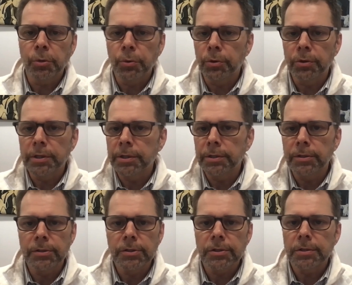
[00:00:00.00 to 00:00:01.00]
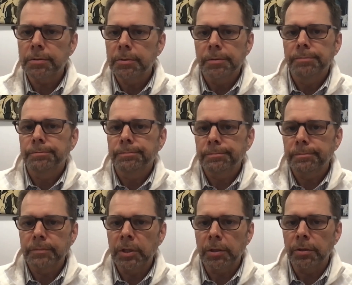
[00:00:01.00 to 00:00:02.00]
Corps is,
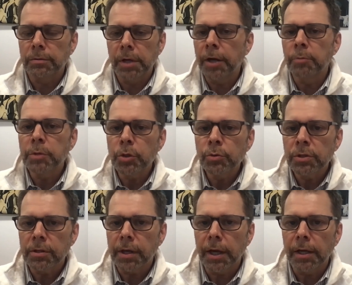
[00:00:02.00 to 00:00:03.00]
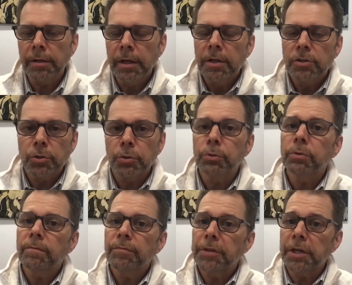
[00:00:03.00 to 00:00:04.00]
you know, not immune to that.
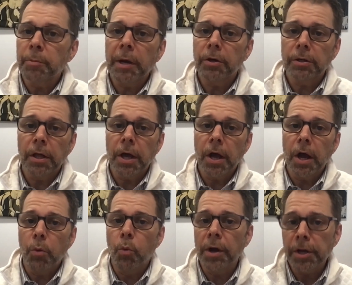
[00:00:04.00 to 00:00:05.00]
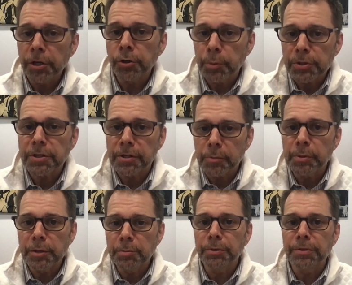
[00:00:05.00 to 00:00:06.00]
So think about 100% of the
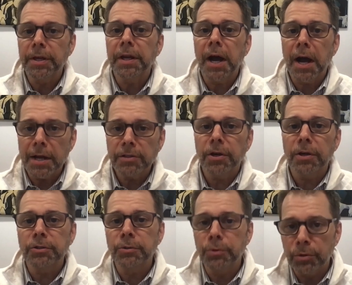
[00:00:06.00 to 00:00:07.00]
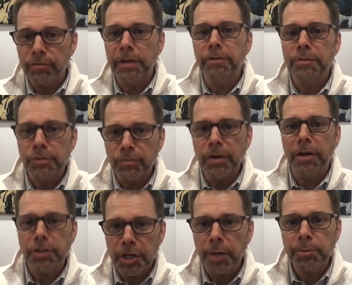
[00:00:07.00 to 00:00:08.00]
people that I talk to who are veterans who've got
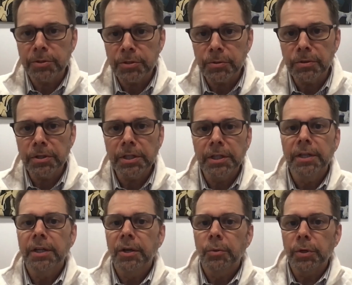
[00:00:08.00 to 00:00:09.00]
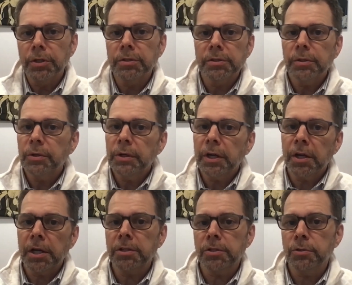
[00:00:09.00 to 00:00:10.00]
a chaplain story. Well,
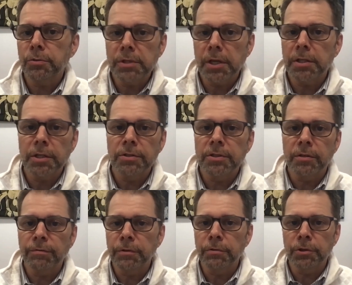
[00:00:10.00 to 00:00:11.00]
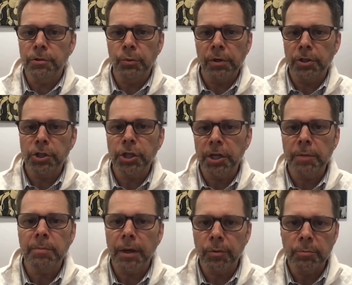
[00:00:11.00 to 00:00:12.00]
cut to 10 years in the future, what a
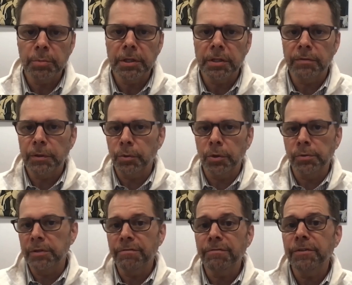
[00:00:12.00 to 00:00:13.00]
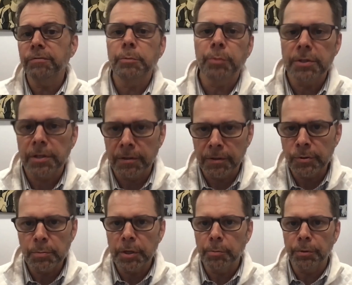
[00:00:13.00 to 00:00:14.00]
shame that would be if there were only 50% of those
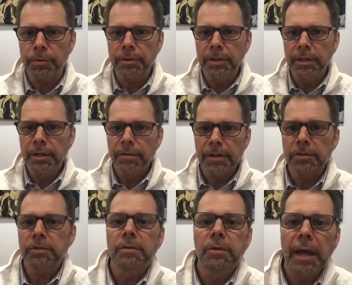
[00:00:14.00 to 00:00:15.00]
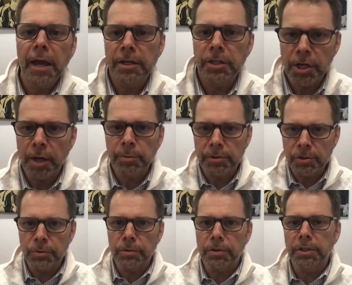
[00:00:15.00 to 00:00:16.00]
people that had a chaplain
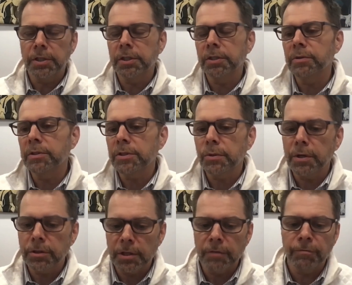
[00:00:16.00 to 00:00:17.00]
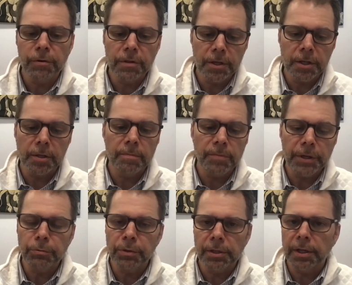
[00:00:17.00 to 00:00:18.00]
story, you know? And so I think for them, they
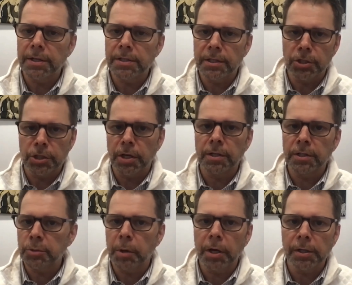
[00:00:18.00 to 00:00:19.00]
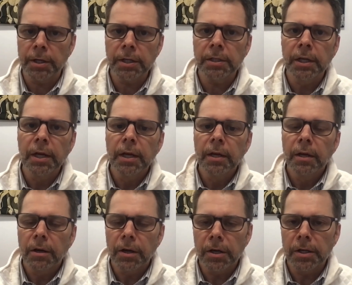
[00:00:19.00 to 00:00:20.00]
realized that shining a spotlight
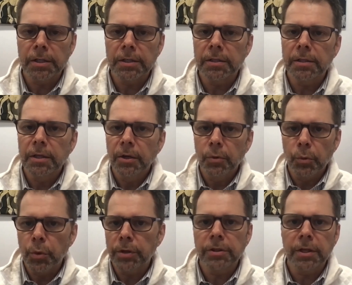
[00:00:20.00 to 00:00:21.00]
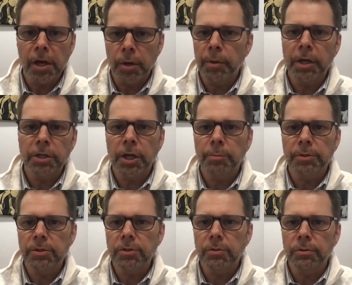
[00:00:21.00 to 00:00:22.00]
on what the combat
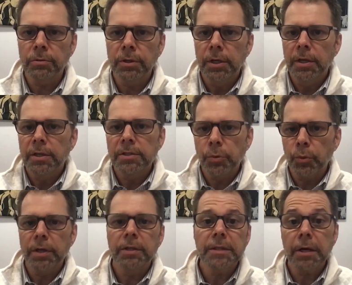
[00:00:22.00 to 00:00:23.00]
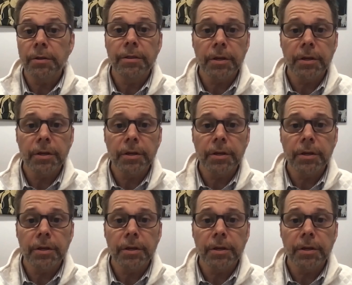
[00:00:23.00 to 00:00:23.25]
chaplains do is a way to tell